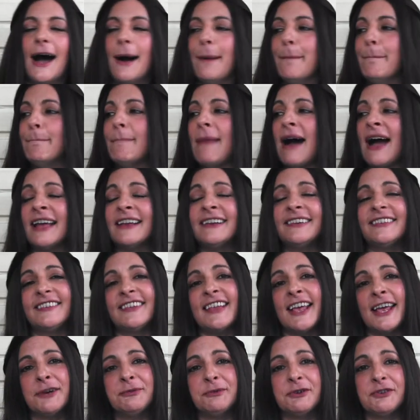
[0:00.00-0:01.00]
my
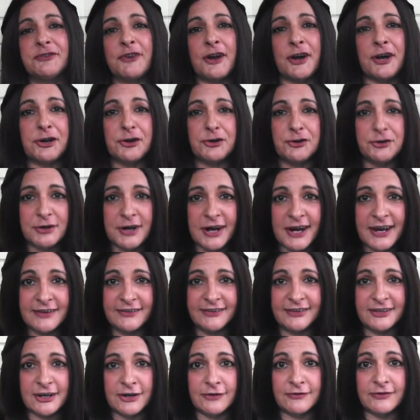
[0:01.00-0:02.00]
son would have gone
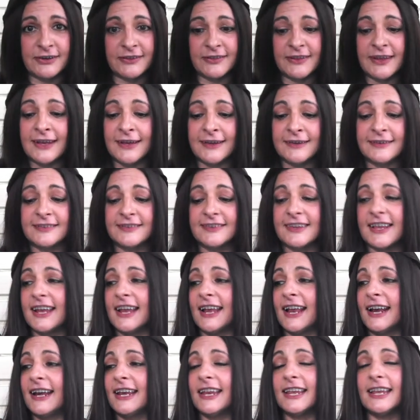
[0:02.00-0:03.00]
crazy over this
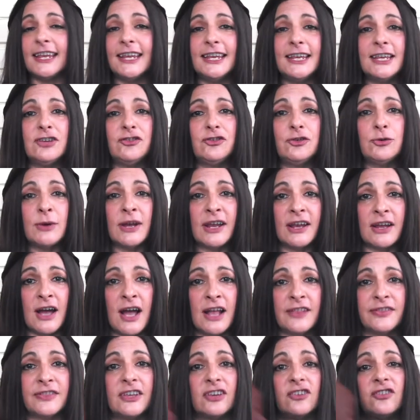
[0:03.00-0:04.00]
and he is who I
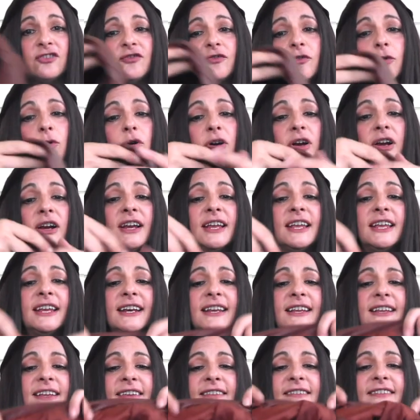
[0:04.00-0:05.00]
got this for.
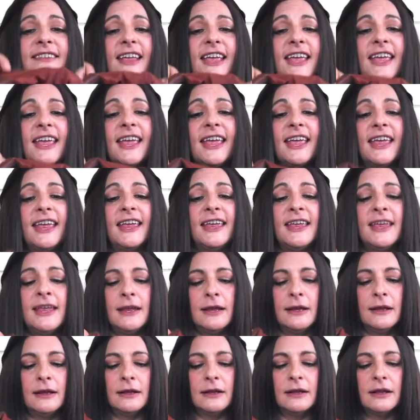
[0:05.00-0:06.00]
It is
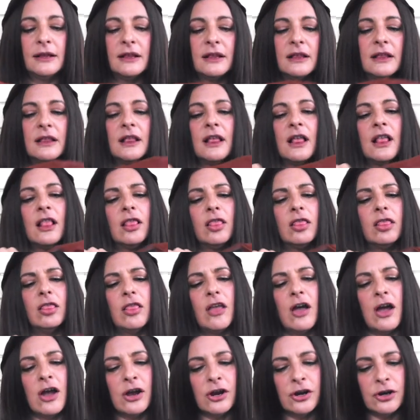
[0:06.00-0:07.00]
a
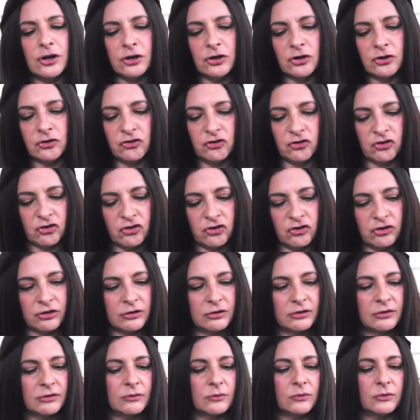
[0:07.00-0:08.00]
large,
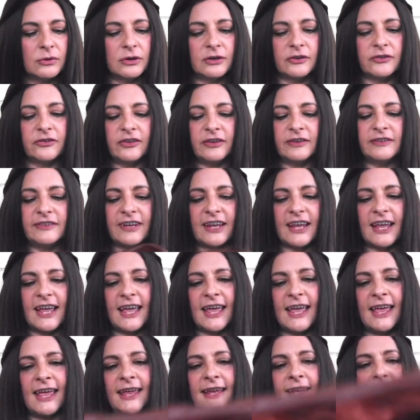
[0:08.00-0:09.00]
where's the
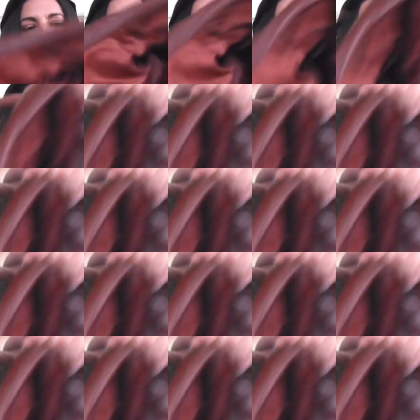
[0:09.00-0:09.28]
tag?